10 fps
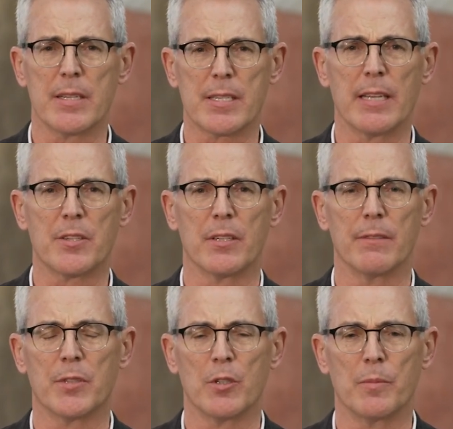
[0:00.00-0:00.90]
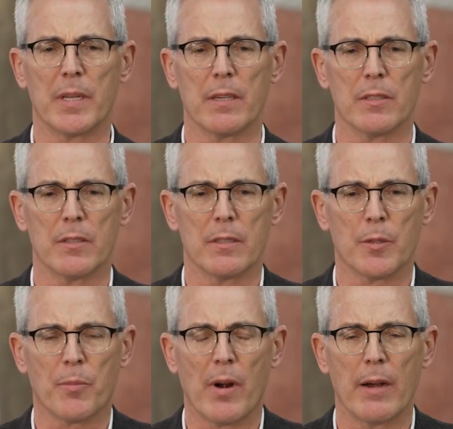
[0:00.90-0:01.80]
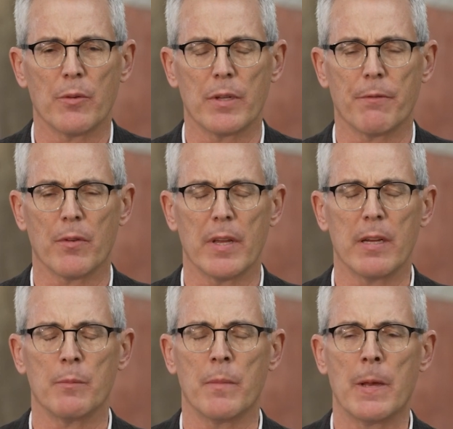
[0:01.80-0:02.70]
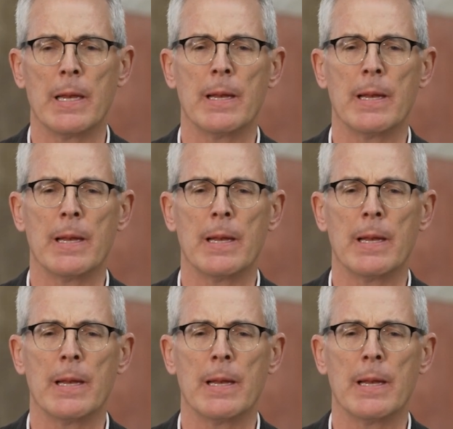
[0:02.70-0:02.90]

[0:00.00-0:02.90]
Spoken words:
sensitive to because it's a priority for them,